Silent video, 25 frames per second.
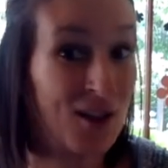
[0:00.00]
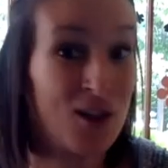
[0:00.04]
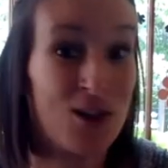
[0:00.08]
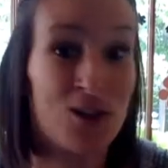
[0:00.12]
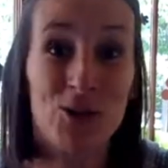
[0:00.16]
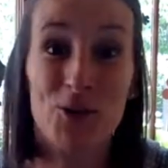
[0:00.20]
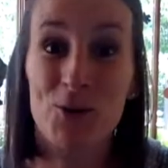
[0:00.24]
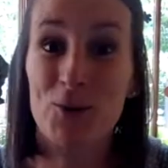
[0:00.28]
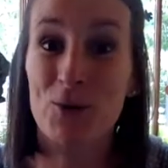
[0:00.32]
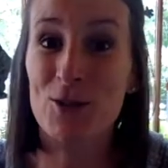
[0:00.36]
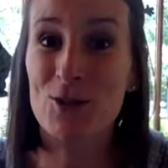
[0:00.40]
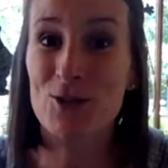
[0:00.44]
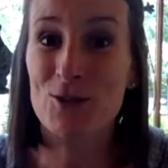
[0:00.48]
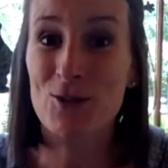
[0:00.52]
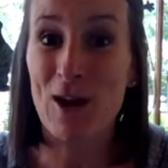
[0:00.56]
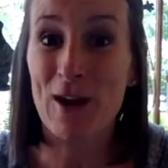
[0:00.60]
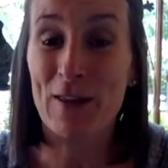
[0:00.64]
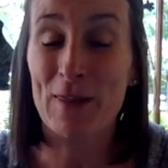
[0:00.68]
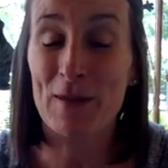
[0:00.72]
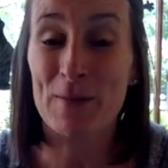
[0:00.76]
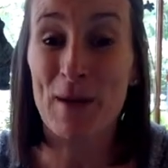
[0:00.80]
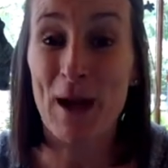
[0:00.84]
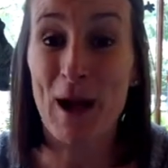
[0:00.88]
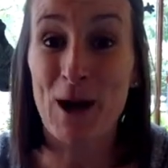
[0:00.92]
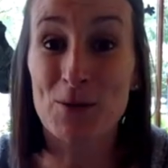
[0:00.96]
You can try
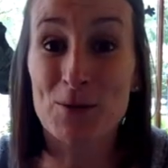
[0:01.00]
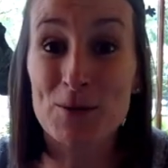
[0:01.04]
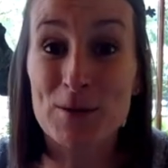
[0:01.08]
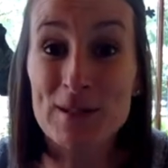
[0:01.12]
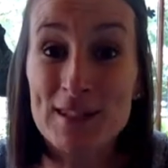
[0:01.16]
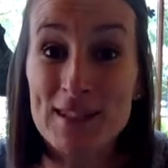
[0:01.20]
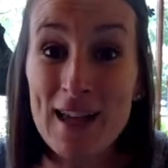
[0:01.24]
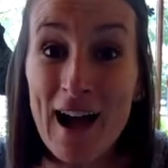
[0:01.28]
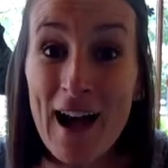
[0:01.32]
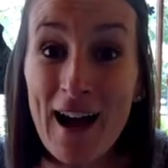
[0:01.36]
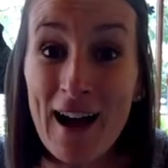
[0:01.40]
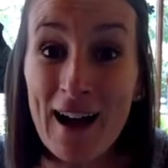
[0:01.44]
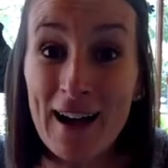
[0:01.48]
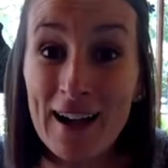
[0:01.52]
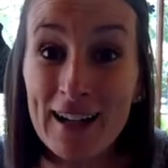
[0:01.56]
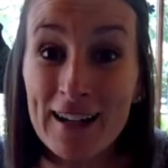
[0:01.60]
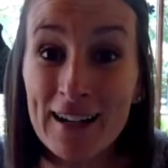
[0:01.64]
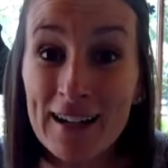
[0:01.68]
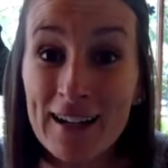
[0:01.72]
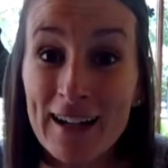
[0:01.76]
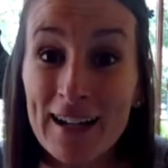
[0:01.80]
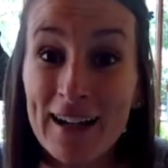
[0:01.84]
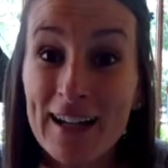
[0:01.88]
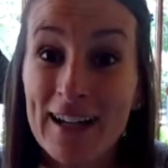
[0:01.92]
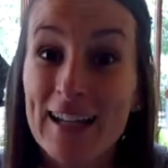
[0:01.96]
them outside,
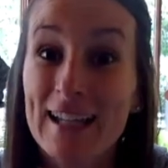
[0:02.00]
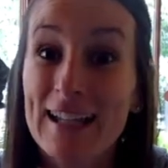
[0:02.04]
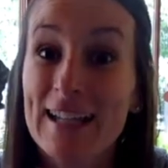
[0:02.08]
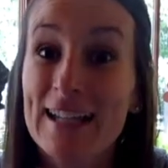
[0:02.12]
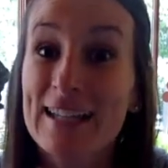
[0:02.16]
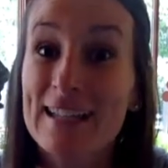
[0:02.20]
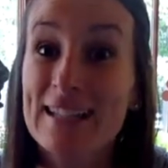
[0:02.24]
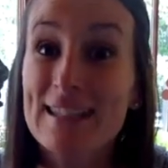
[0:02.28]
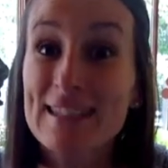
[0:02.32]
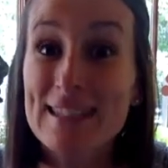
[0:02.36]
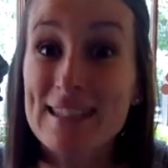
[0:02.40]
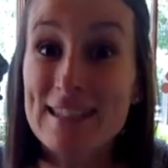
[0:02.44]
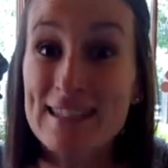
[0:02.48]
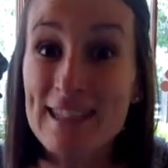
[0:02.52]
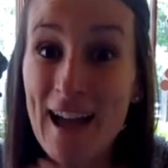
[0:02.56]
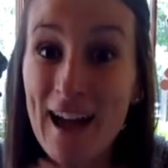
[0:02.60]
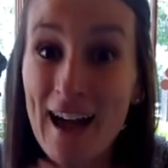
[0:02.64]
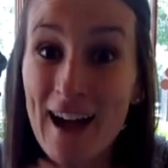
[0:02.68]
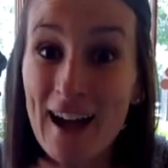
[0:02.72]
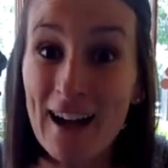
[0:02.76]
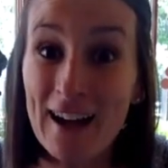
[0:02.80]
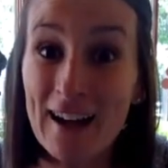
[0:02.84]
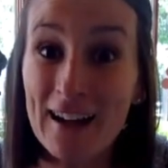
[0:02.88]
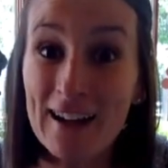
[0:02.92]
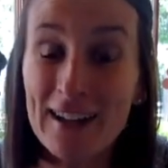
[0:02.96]

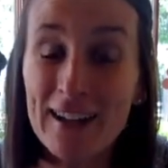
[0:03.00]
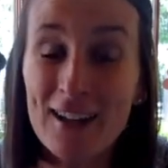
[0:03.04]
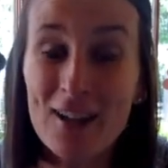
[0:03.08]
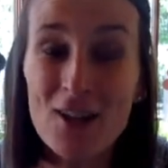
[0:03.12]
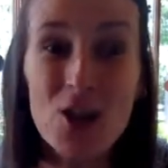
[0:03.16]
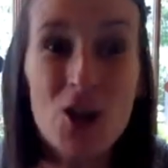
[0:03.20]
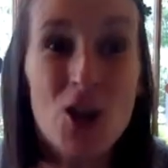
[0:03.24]
inside.